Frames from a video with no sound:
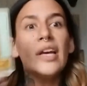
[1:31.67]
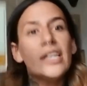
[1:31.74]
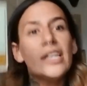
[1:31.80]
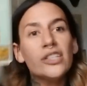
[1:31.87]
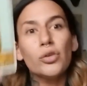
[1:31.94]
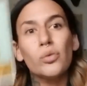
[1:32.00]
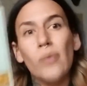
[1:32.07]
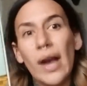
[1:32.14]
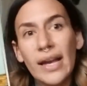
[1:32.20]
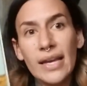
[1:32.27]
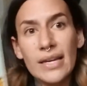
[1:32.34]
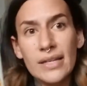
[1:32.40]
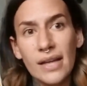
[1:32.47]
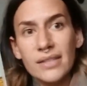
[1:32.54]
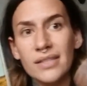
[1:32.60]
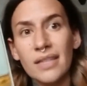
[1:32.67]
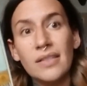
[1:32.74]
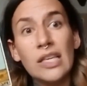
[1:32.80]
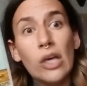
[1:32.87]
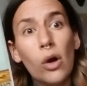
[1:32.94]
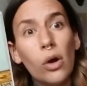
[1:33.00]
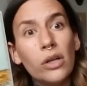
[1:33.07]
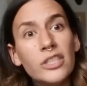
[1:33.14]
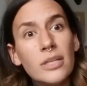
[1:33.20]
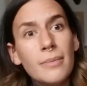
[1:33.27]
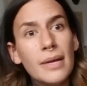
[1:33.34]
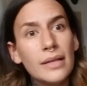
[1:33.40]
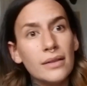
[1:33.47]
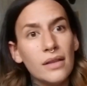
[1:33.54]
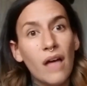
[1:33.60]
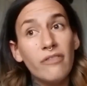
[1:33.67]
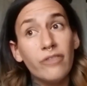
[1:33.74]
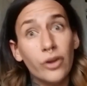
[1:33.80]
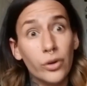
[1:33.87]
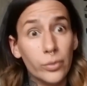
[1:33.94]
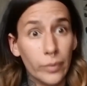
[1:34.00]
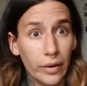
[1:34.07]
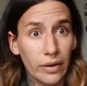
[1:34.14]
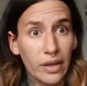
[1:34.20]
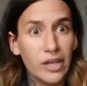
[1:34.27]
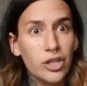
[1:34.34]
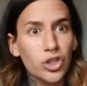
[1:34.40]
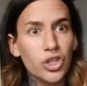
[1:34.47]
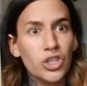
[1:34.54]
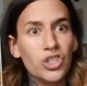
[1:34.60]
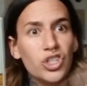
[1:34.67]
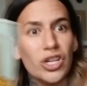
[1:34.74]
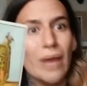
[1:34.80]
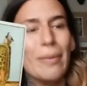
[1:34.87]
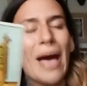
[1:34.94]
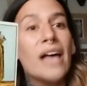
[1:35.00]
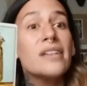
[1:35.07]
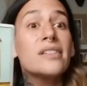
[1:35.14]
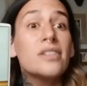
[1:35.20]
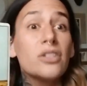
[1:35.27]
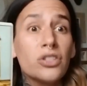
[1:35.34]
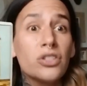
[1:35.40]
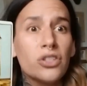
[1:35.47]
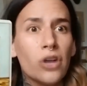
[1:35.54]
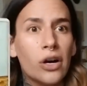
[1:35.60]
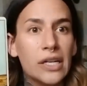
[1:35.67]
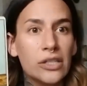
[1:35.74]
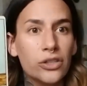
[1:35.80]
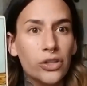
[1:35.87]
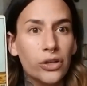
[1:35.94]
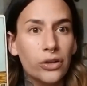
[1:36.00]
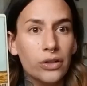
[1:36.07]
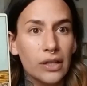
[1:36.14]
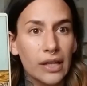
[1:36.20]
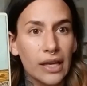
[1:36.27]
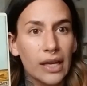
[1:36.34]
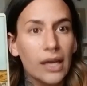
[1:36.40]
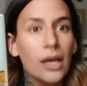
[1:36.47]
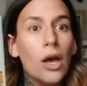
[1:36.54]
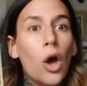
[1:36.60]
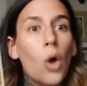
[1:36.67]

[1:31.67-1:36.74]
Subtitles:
is to recognize that the ultimate lover relationship has to start internally,